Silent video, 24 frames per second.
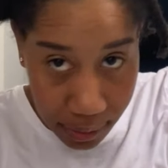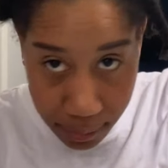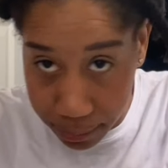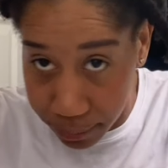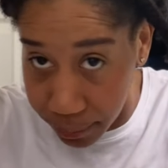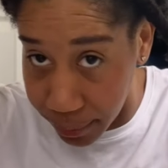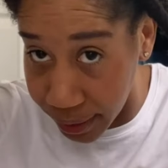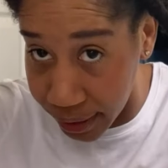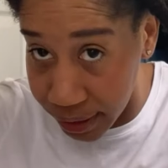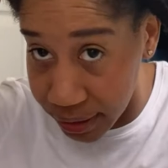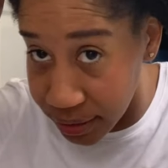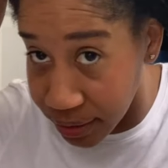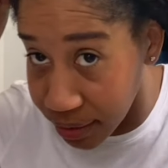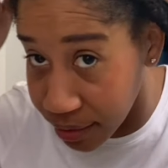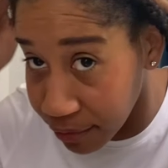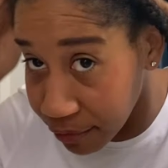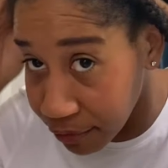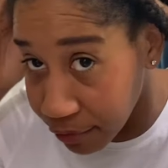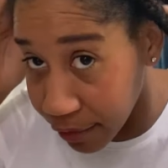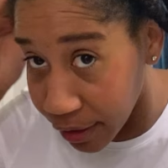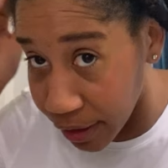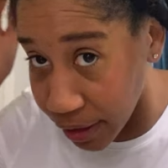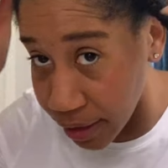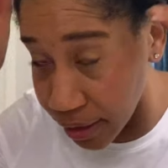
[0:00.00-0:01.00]
braids in the
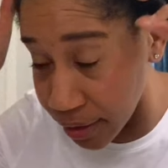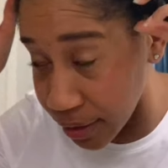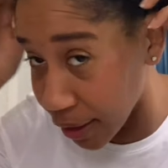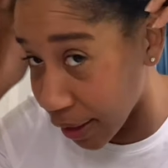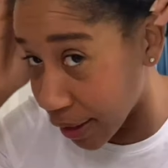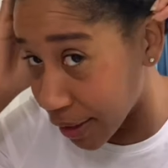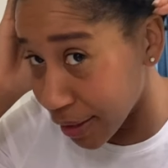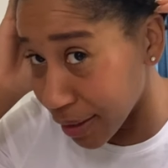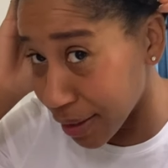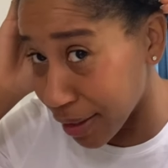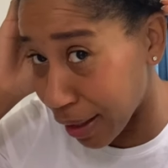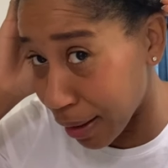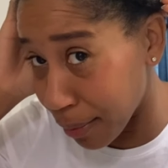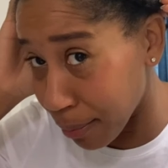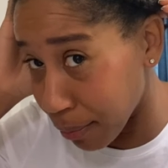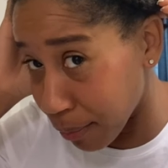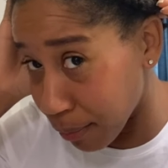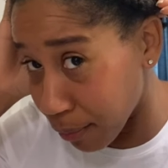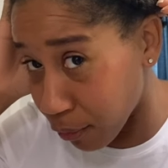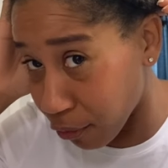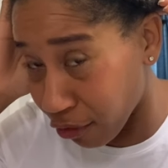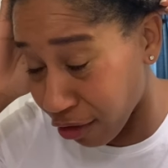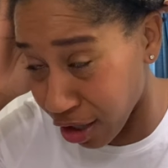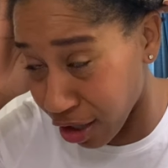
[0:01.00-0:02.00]
front. I did not
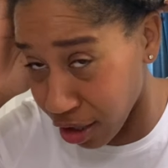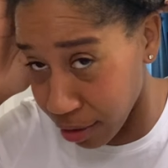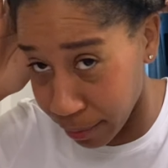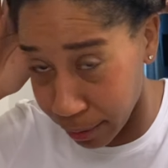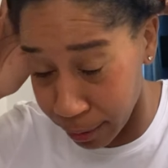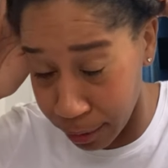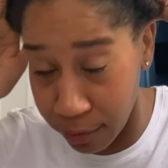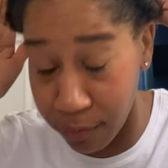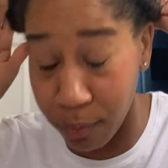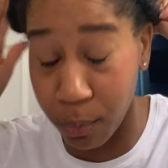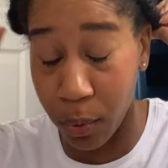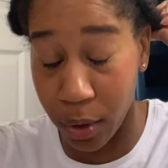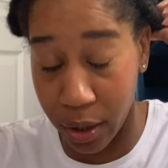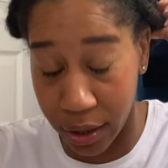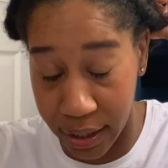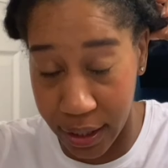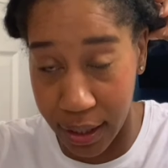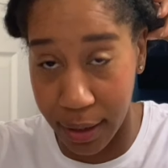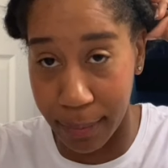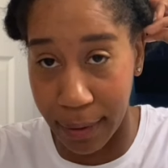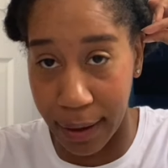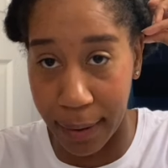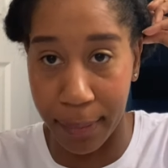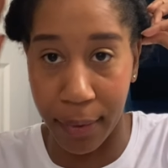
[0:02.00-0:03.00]
worry
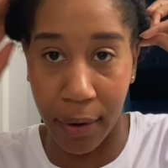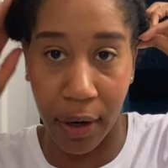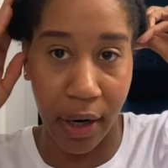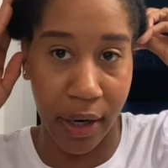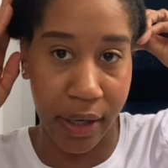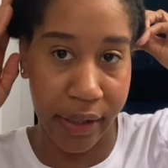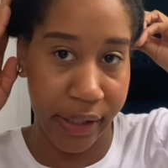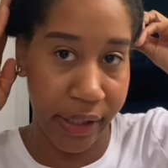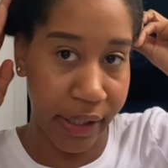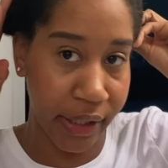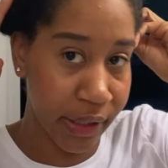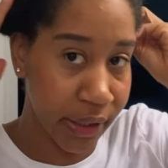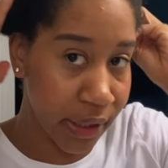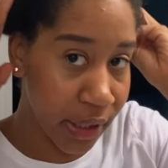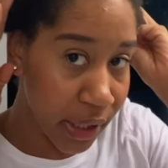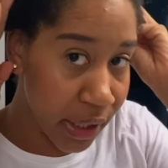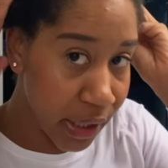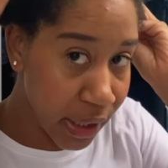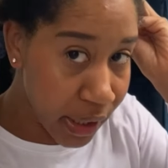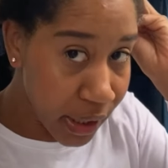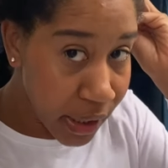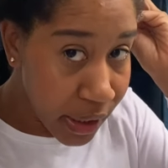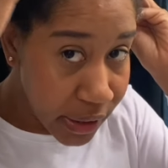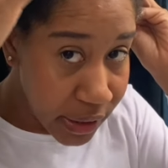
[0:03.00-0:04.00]
about parting.
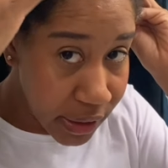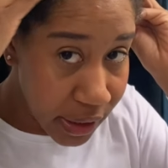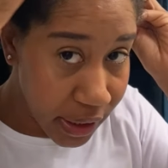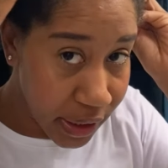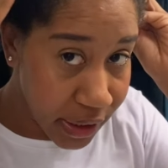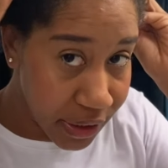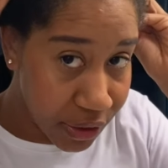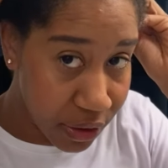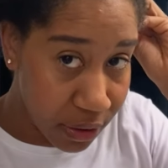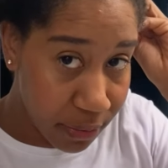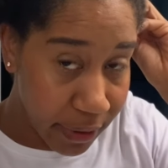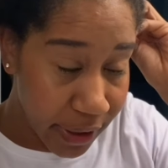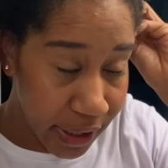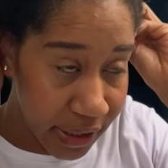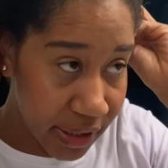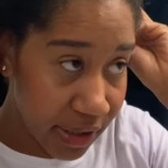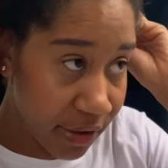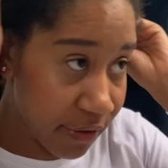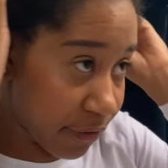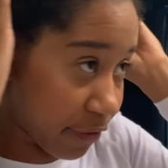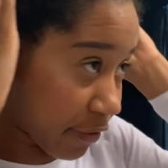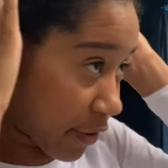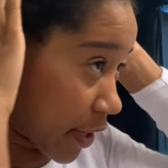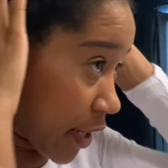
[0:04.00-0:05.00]
So I did 2 braids in
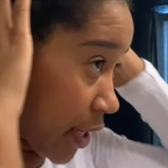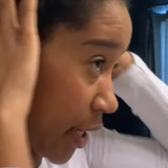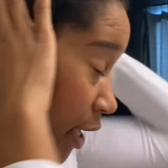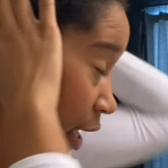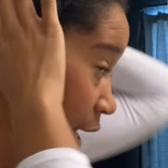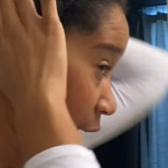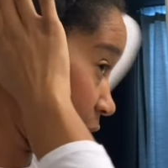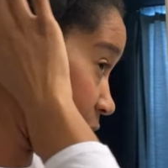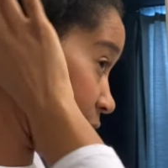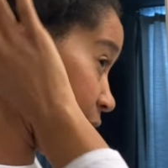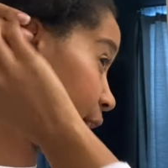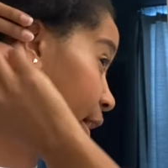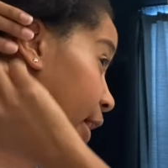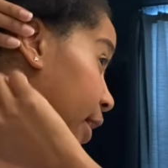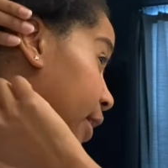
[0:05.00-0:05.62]
the front, and then I